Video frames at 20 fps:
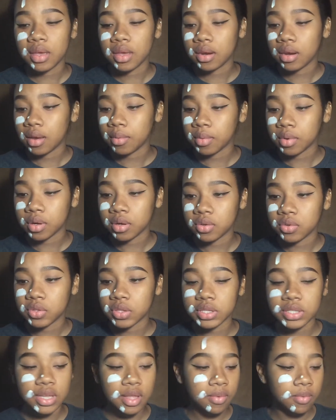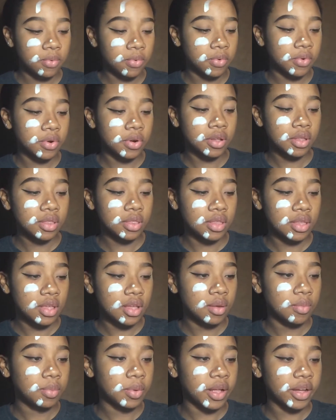then I'm going to do the same for
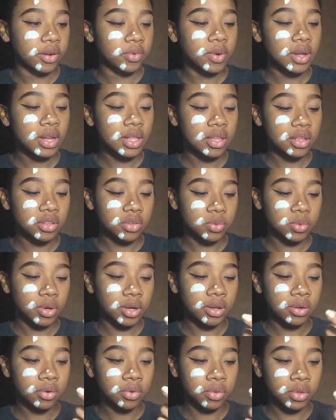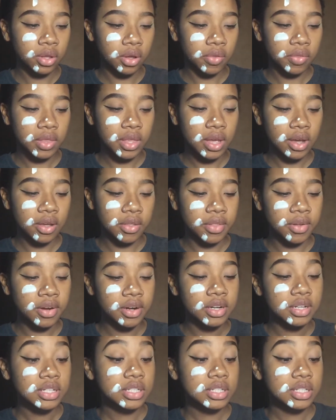the Black Radiance one, only on the other